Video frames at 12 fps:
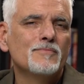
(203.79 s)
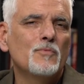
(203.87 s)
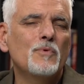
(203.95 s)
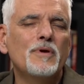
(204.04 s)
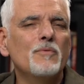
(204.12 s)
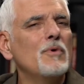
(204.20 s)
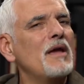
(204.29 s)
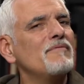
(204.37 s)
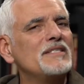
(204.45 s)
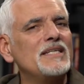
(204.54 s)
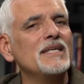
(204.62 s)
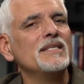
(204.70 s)
we, we have
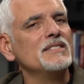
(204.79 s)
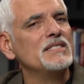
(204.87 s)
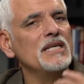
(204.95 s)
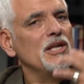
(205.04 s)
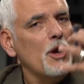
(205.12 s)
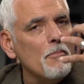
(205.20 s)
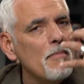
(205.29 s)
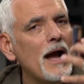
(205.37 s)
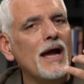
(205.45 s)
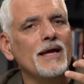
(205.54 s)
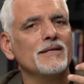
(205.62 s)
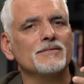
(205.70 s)
a tendency in our
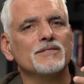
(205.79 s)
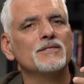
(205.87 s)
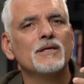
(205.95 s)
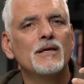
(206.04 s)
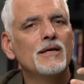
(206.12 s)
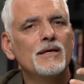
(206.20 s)
minds